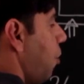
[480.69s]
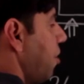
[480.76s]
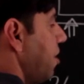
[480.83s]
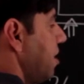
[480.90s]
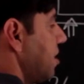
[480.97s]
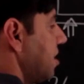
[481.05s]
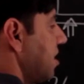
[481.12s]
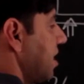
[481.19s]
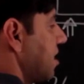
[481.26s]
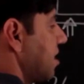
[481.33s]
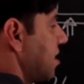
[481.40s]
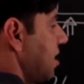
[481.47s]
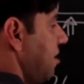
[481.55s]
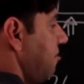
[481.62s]

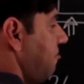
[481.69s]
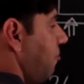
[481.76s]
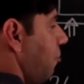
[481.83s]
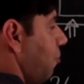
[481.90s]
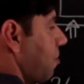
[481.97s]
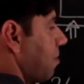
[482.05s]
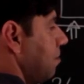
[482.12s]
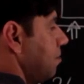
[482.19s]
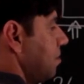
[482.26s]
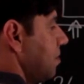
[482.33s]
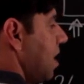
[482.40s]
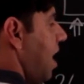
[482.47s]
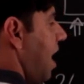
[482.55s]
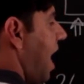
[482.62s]
0.64.
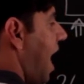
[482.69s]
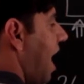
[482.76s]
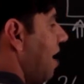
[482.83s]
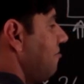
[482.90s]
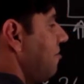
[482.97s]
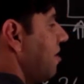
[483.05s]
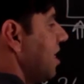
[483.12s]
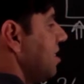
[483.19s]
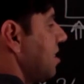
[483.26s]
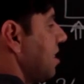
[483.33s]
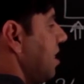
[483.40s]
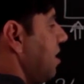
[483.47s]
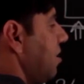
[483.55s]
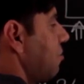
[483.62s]

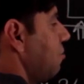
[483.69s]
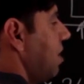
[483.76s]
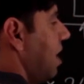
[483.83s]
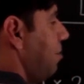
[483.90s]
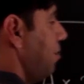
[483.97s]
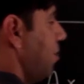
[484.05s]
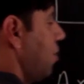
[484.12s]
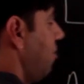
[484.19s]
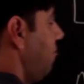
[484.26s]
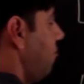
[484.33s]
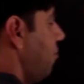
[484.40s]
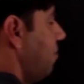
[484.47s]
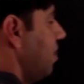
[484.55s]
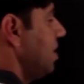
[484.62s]
Average into number
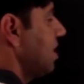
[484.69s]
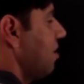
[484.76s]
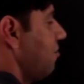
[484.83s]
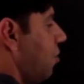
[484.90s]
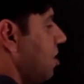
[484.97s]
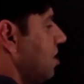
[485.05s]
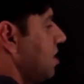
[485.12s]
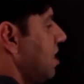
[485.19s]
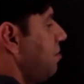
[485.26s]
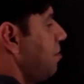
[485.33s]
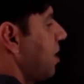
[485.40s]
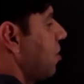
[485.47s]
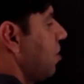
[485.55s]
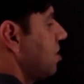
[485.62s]
of overs, and what is
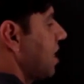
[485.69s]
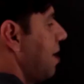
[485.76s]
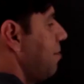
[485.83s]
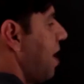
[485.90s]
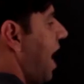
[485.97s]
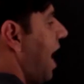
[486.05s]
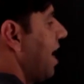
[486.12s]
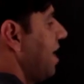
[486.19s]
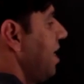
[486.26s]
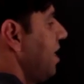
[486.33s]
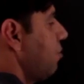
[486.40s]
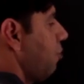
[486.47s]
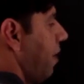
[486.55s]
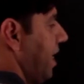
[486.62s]
it? Because I am
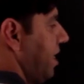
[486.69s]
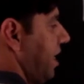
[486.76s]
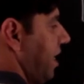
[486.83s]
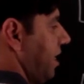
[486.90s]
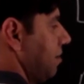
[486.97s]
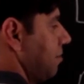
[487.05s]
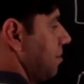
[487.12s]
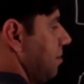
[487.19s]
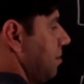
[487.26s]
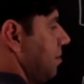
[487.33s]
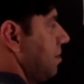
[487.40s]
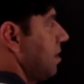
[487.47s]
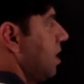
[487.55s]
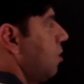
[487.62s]
adding 20.
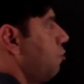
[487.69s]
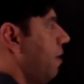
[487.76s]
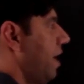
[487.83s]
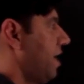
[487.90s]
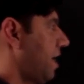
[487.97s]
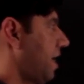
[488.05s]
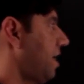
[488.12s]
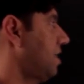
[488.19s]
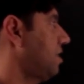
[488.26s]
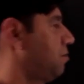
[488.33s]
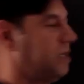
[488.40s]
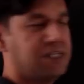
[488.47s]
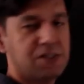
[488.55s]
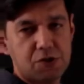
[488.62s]
20
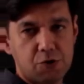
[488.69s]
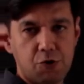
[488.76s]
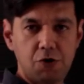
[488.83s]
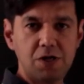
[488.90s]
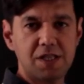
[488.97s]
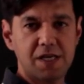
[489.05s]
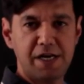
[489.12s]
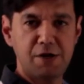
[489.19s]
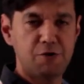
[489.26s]
is being scored, the